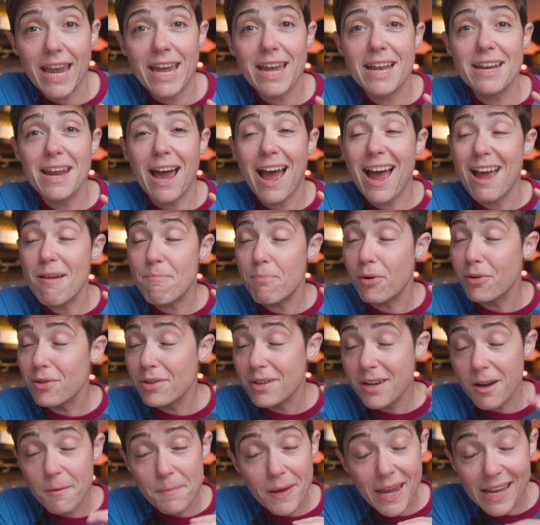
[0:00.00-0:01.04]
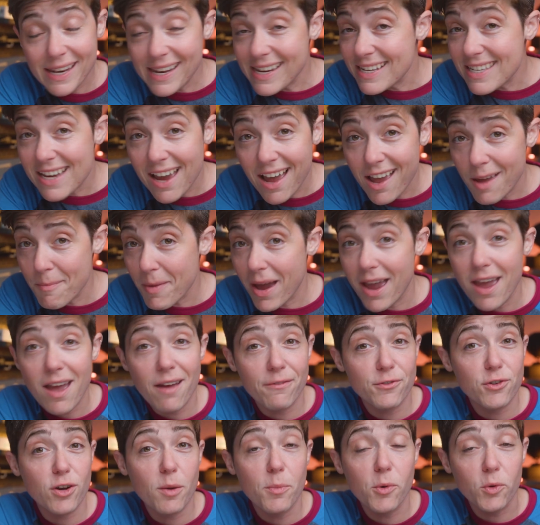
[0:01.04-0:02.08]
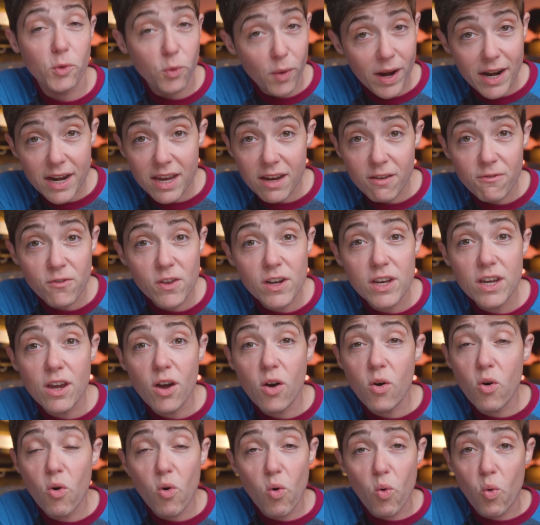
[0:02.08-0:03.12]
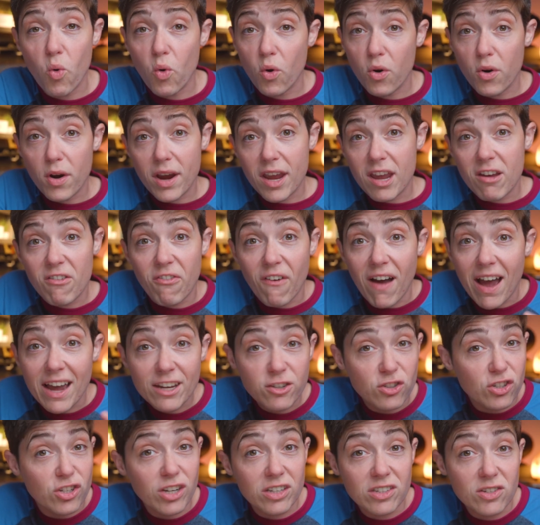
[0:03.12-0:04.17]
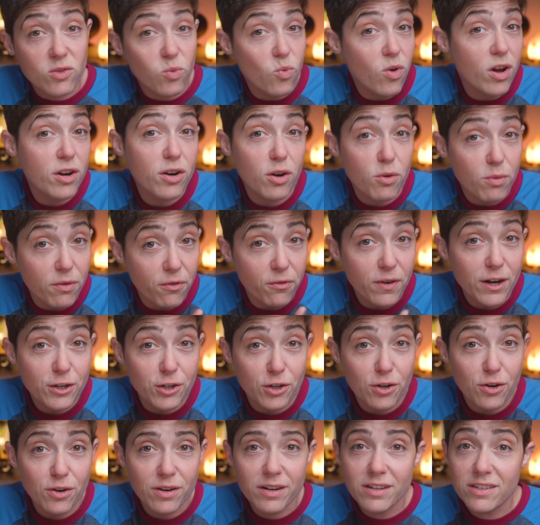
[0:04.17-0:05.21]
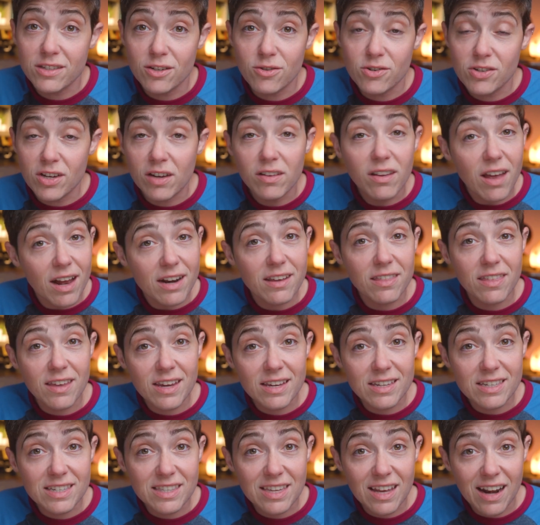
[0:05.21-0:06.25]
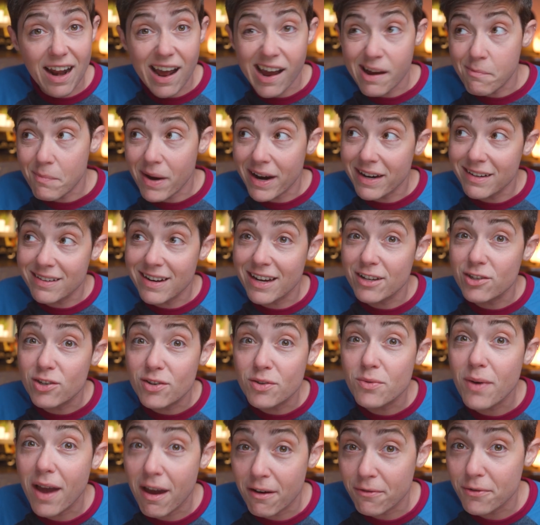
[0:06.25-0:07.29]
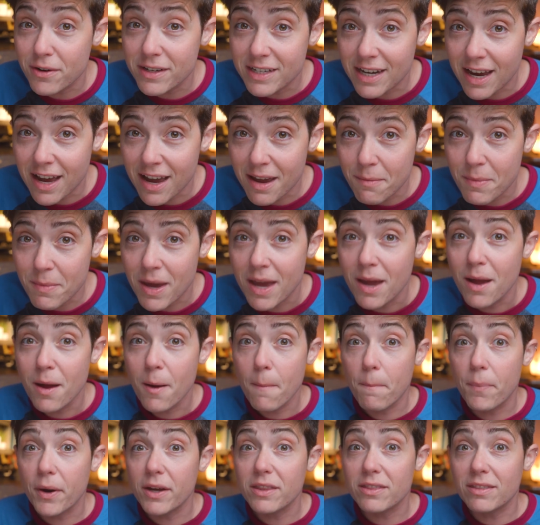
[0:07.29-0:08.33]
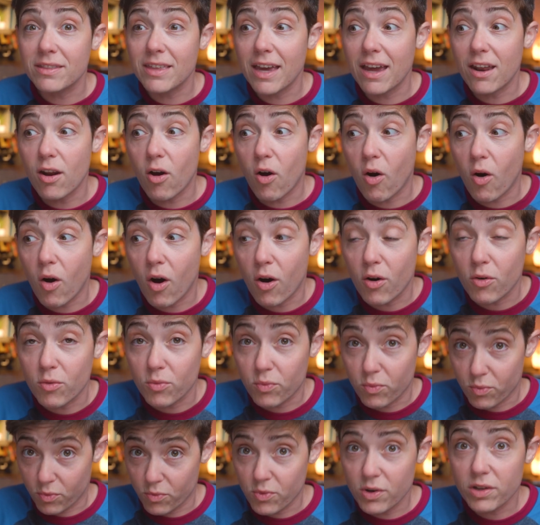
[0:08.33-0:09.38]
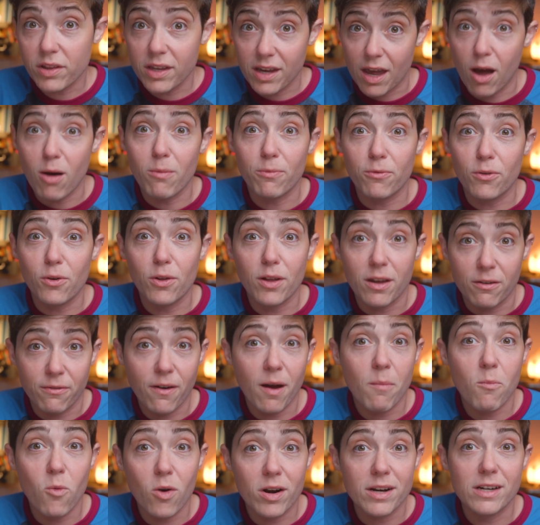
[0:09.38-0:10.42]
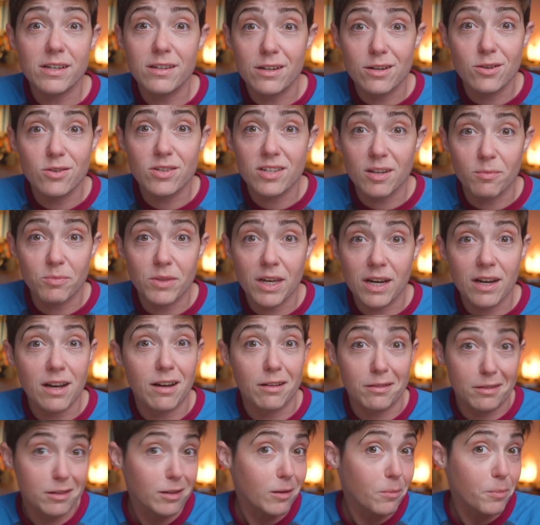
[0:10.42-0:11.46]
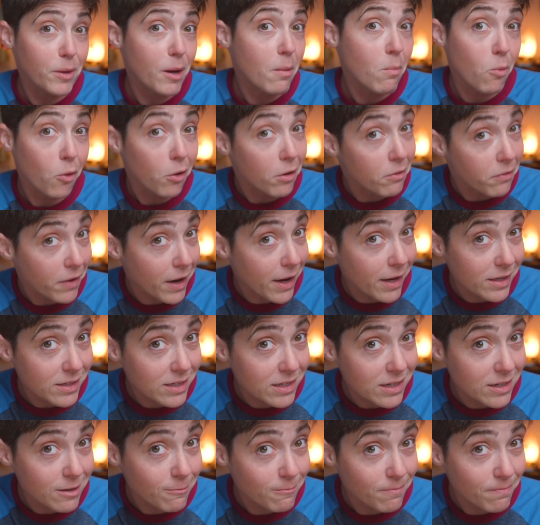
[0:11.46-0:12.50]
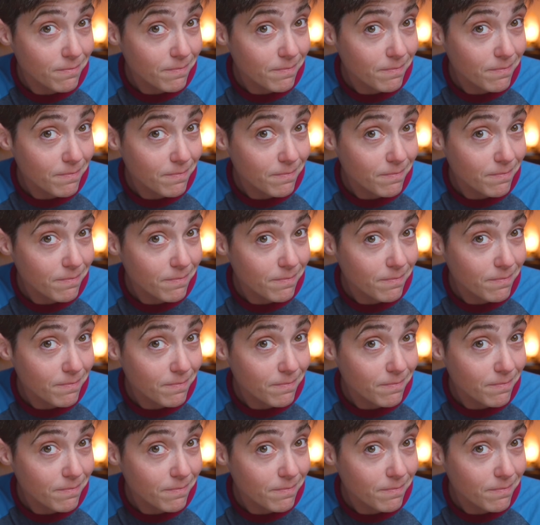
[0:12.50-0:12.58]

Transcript: and I pull it up anytime I have trouble grading a video or if I just want a refresher, because there's a lot of things that I might not do every time, but that are really helpful if I'm wanting to do something a little bit more advanced.